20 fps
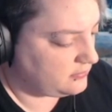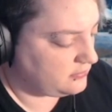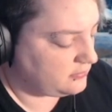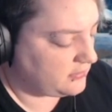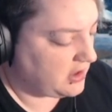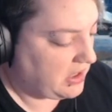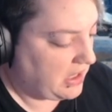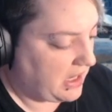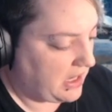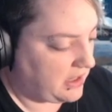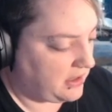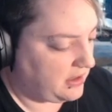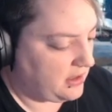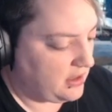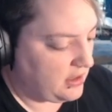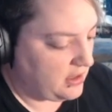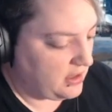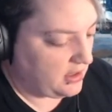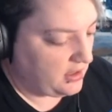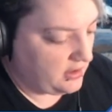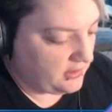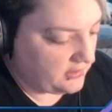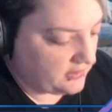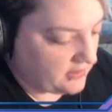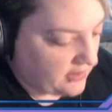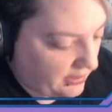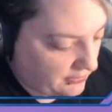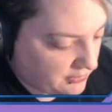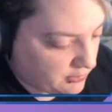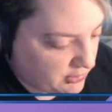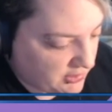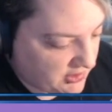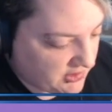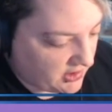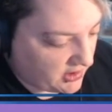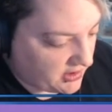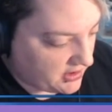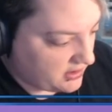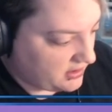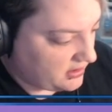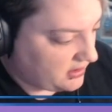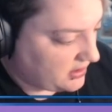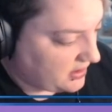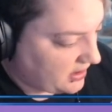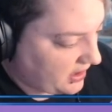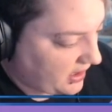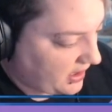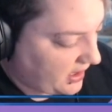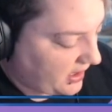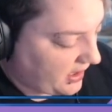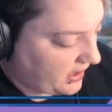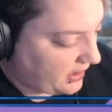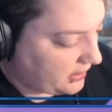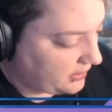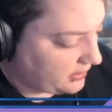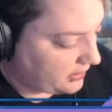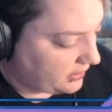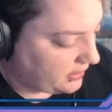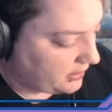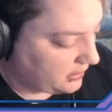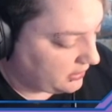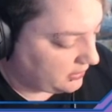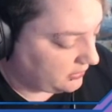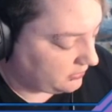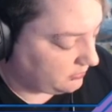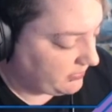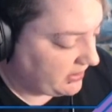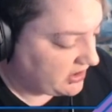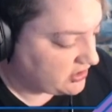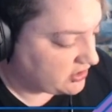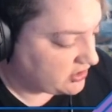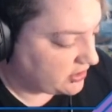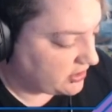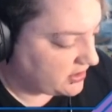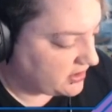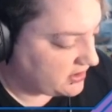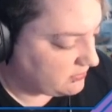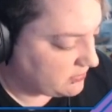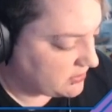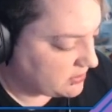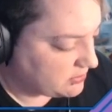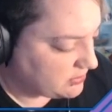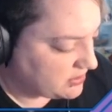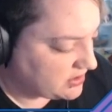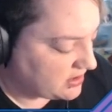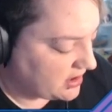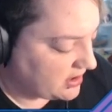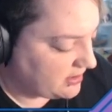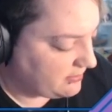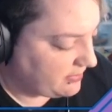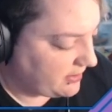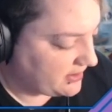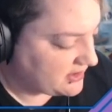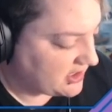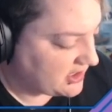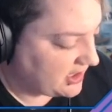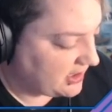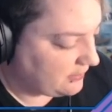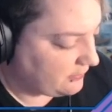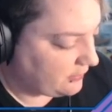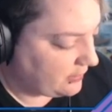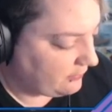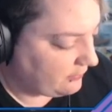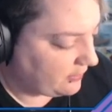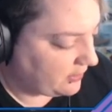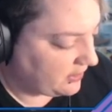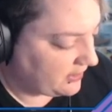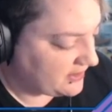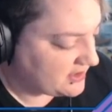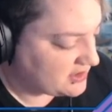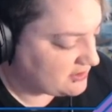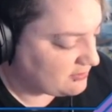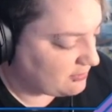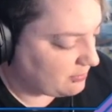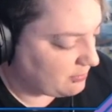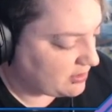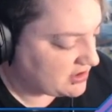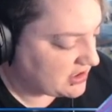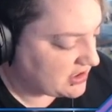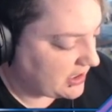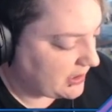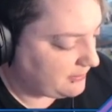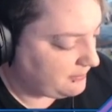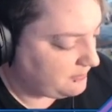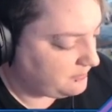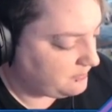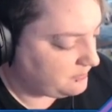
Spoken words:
Okay, so that was restarted, and I'll make sure it was restarted by saying forever list one more time.